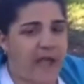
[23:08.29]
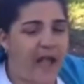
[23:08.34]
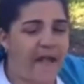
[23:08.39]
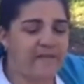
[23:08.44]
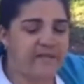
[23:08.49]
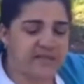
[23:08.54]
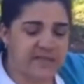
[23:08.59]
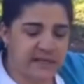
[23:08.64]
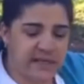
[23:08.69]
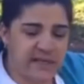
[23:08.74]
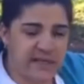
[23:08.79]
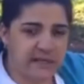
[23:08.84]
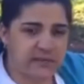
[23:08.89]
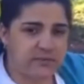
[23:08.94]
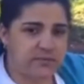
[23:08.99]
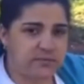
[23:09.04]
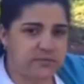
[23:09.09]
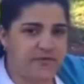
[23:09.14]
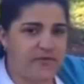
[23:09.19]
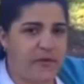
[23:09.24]
I've seen
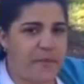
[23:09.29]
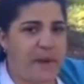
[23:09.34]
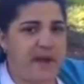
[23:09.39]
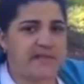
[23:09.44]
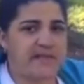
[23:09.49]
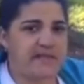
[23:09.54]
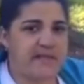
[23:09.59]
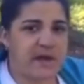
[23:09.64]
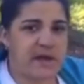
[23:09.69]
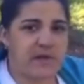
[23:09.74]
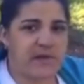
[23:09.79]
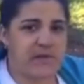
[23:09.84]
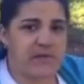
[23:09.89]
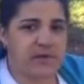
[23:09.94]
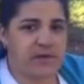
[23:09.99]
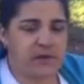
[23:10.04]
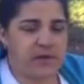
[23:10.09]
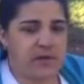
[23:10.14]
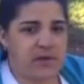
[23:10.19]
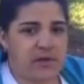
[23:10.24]
for myself
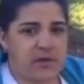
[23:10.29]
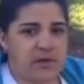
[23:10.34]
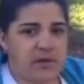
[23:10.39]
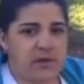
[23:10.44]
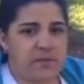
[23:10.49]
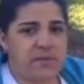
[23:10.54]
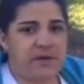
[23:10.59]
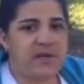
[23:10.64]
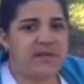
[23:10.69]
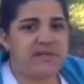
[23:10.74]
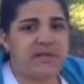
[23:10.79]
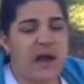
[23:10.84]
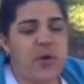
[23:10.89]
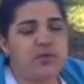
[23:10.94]
because